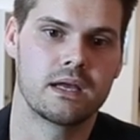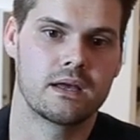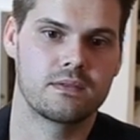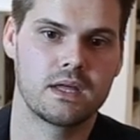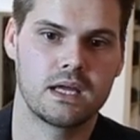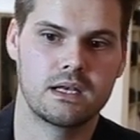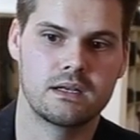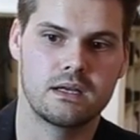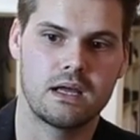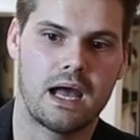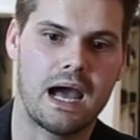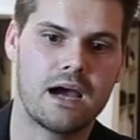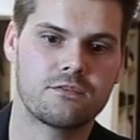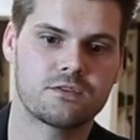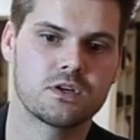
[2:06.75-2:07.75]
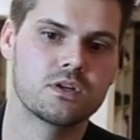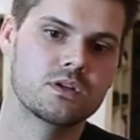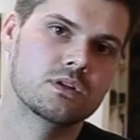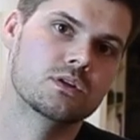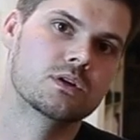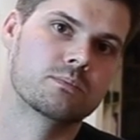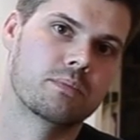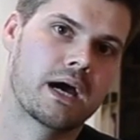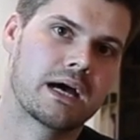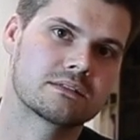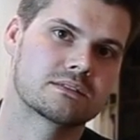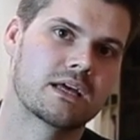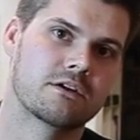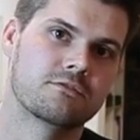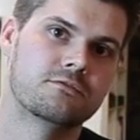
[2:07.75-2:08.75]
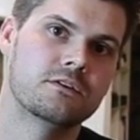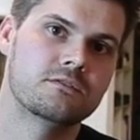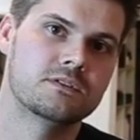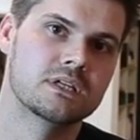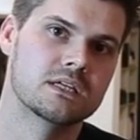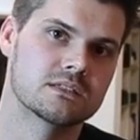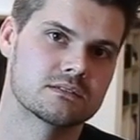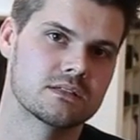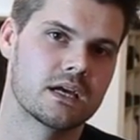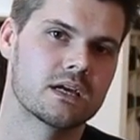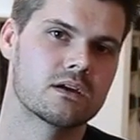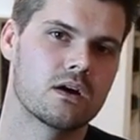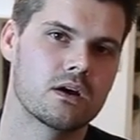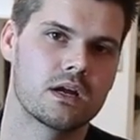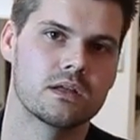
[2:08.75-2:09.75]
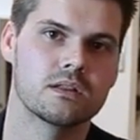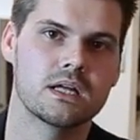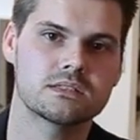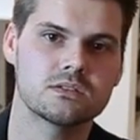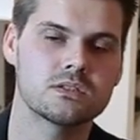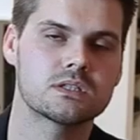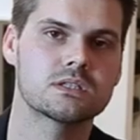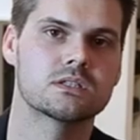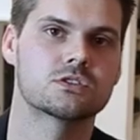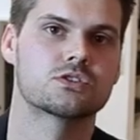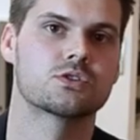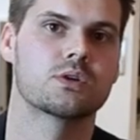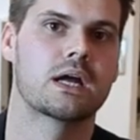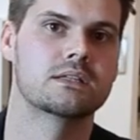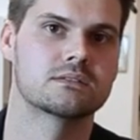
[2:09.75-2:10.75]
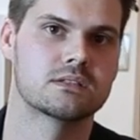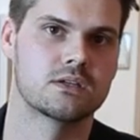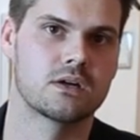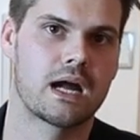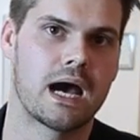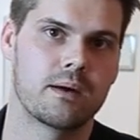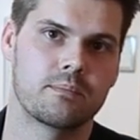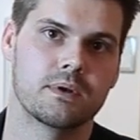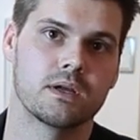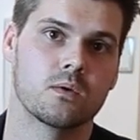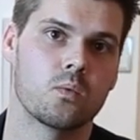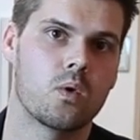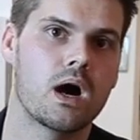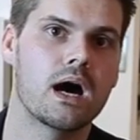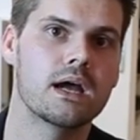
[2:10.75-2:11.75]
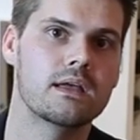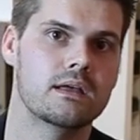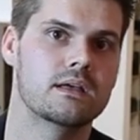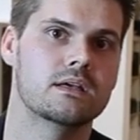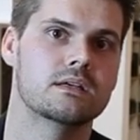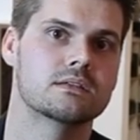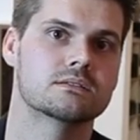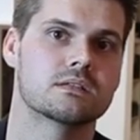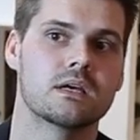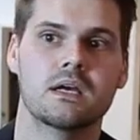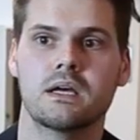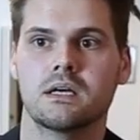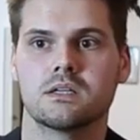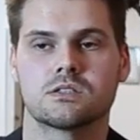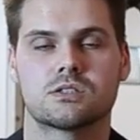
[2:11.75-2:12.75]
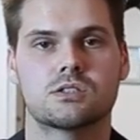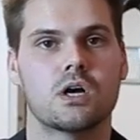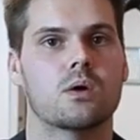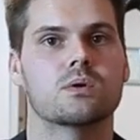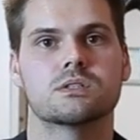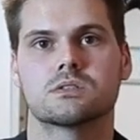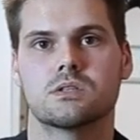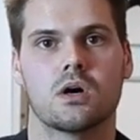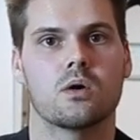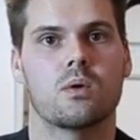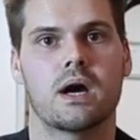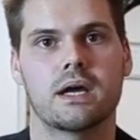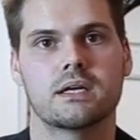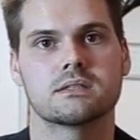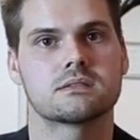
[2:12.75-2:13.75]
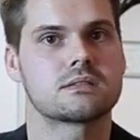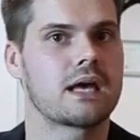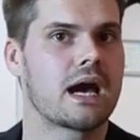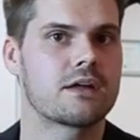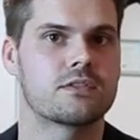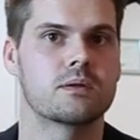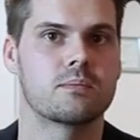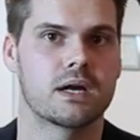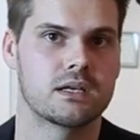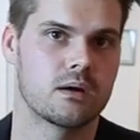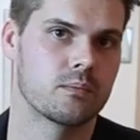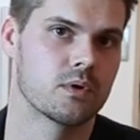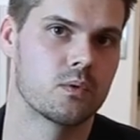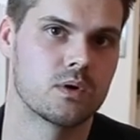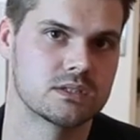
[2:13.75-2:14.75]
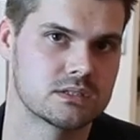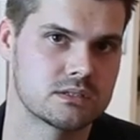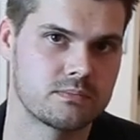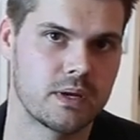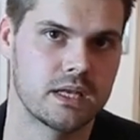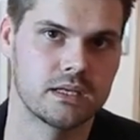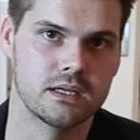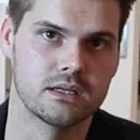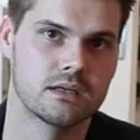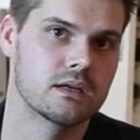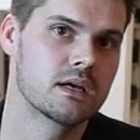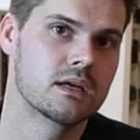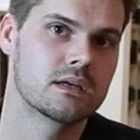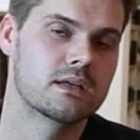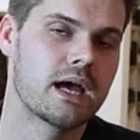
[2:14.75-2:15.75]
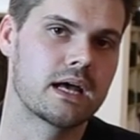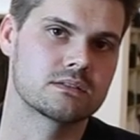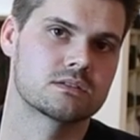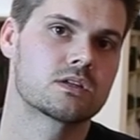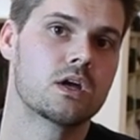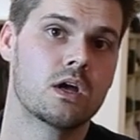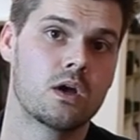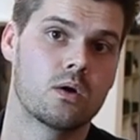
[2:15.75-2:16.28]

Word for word: And then after you get past that 50, it's like, all right, let's look at the trends that are happening. Why is so and so, why is Kathy my number one spending guest?